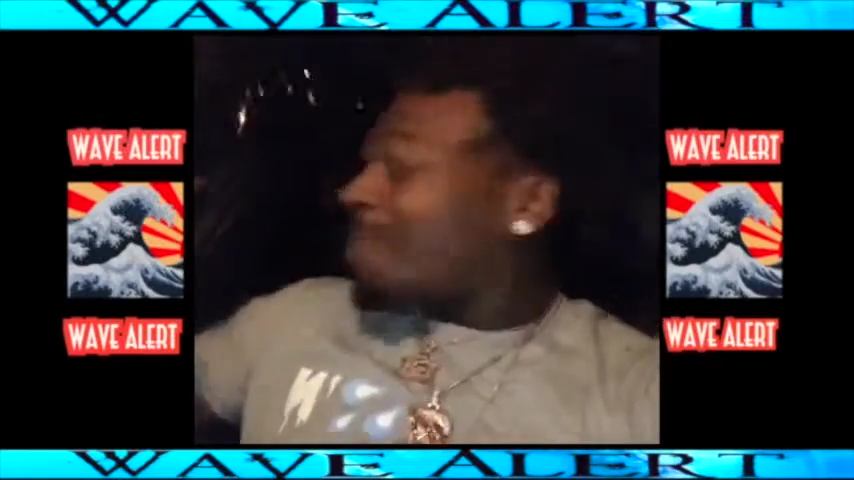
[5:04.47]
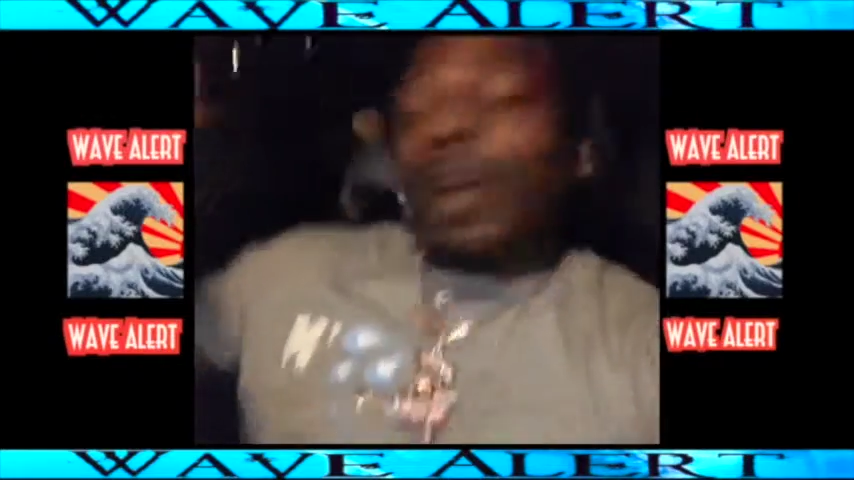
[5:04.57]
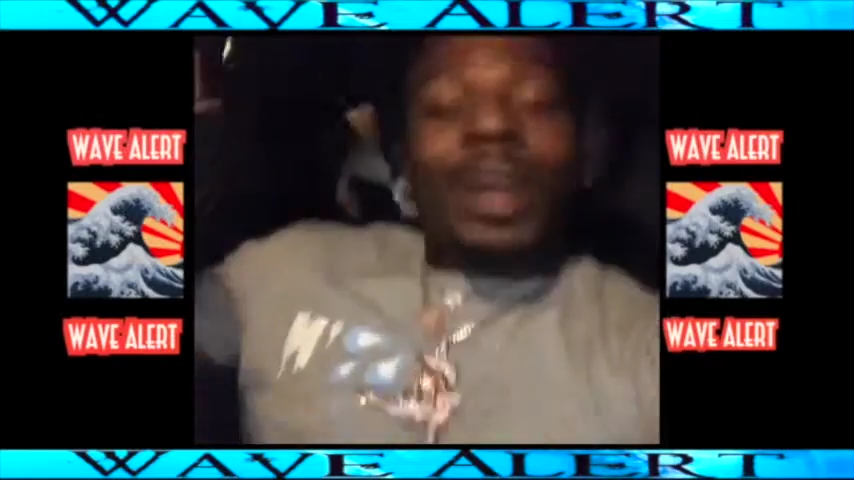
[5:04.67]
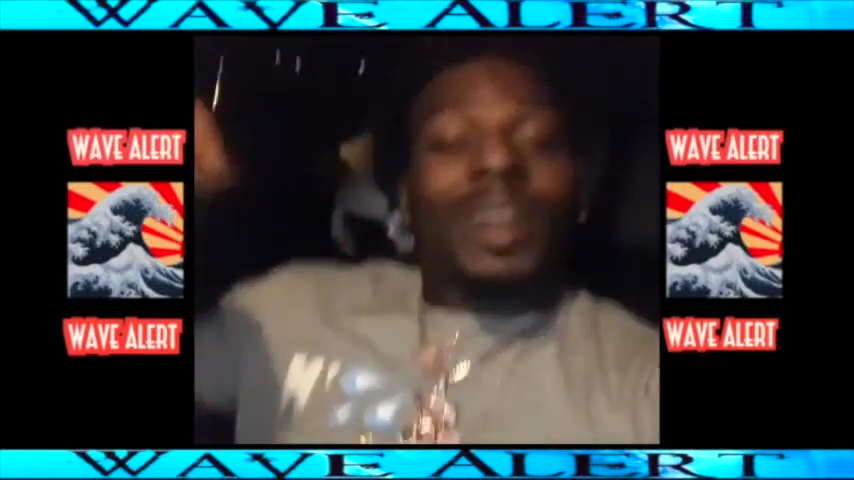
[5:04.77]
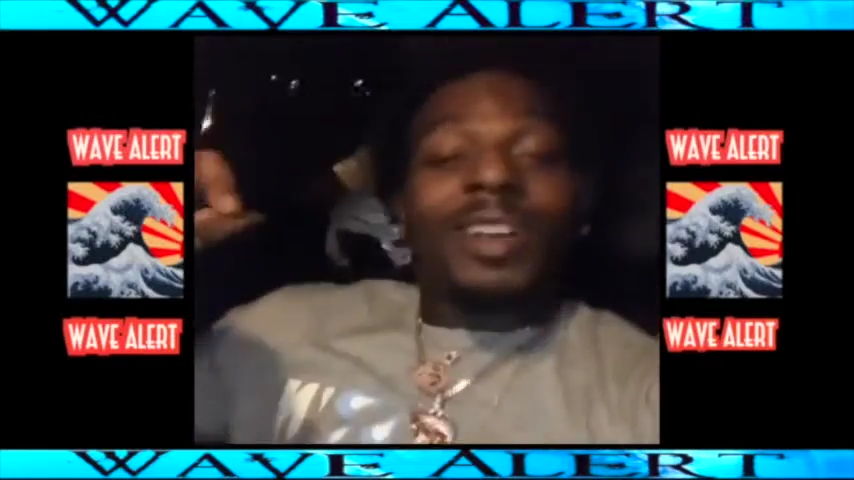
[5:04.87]

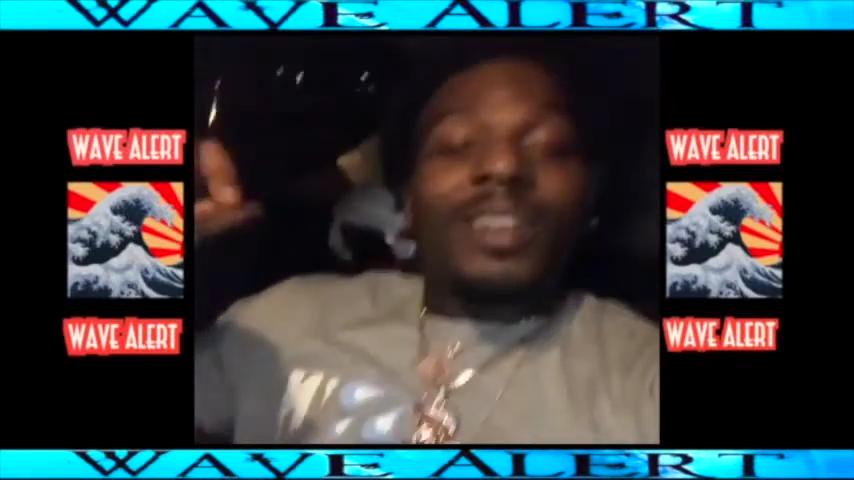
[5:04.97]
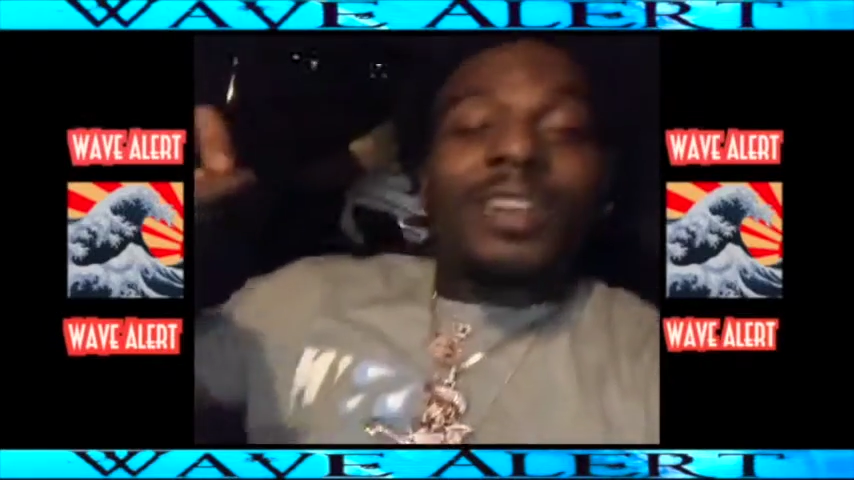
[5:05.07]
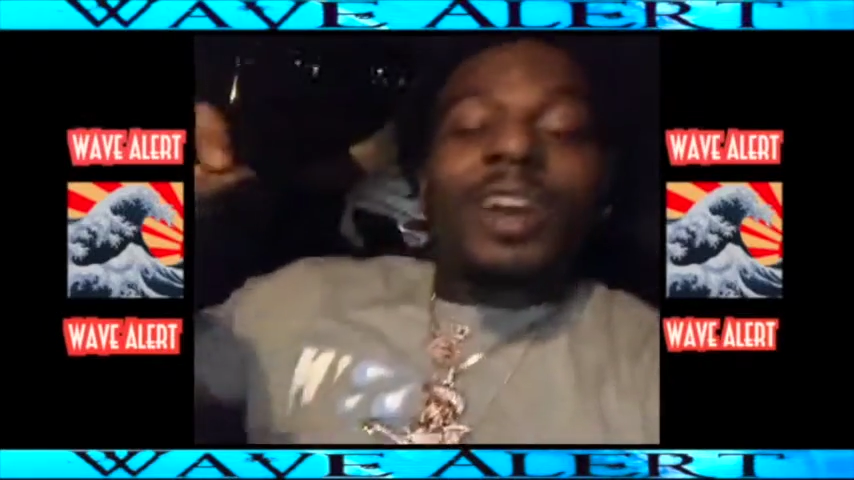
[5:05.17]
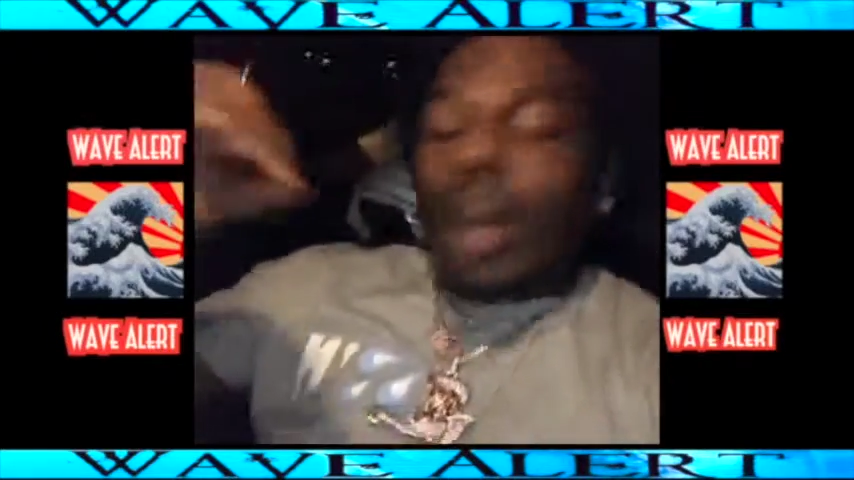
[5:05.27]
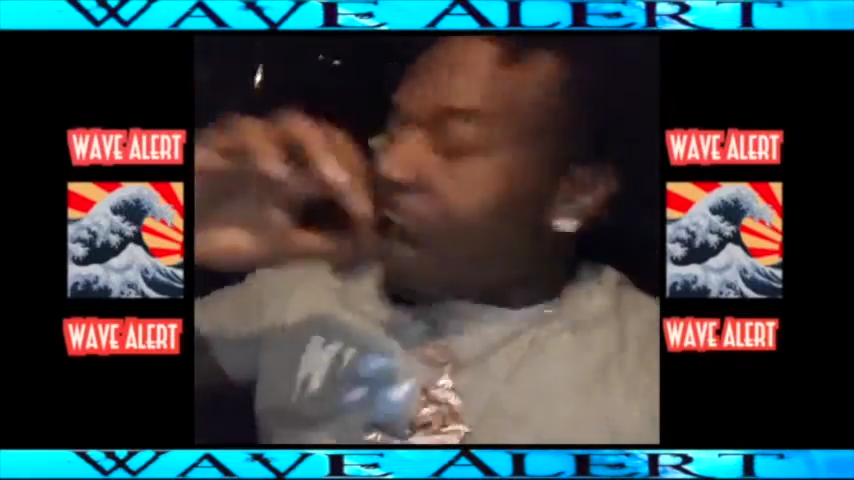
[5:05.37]
my
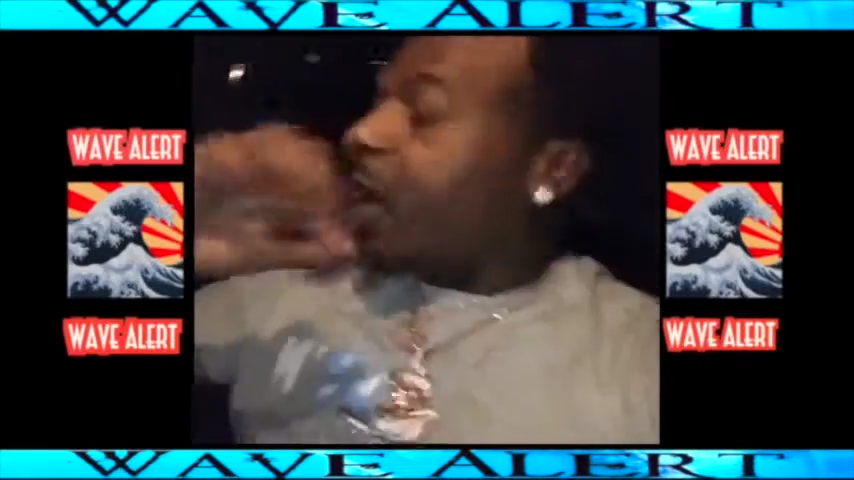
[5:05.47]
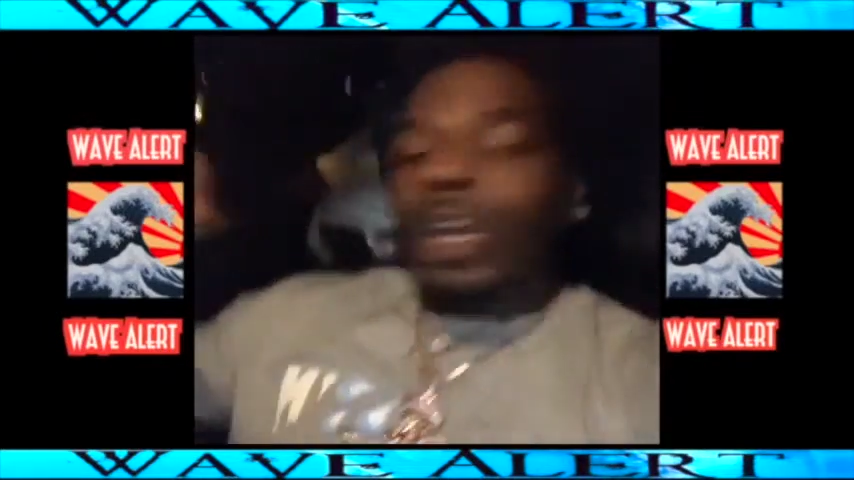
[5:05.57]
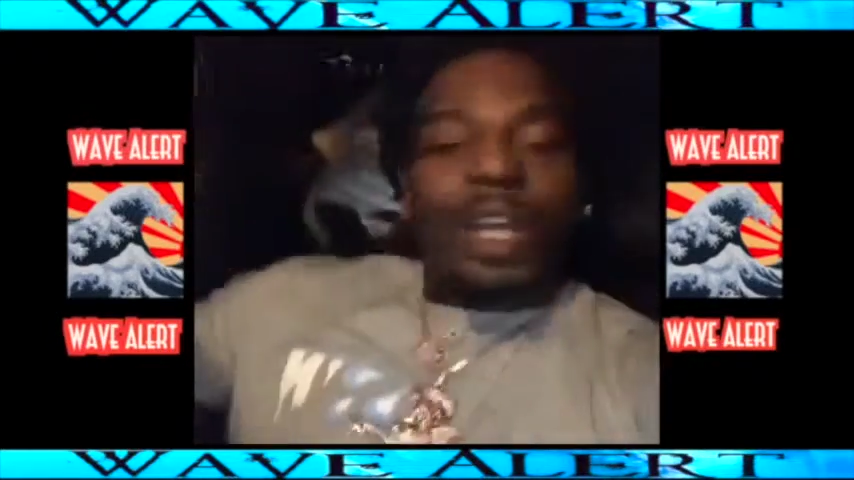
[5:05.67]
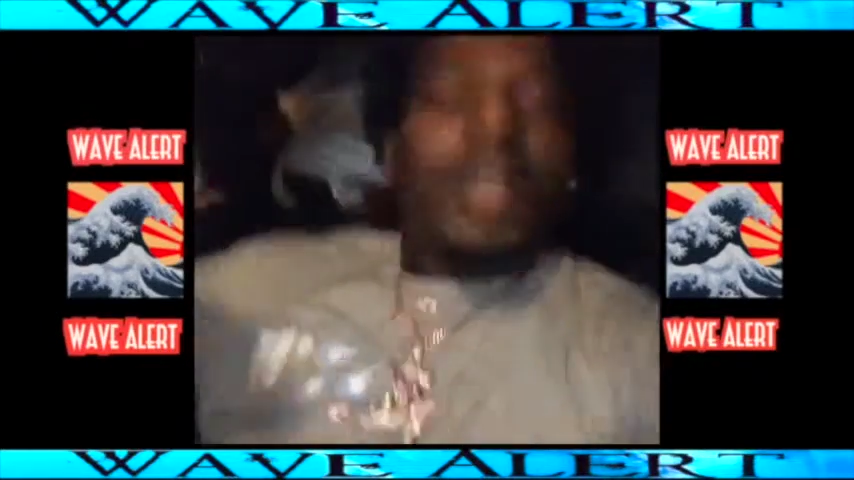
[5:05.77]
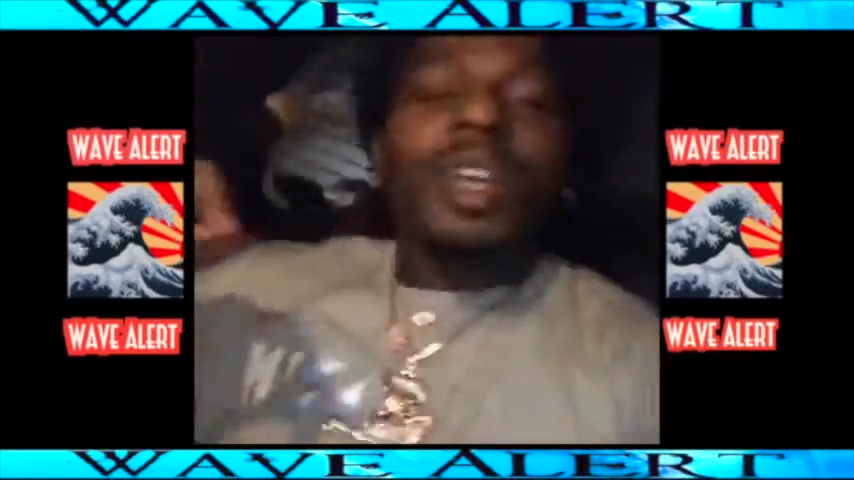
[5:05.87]
God.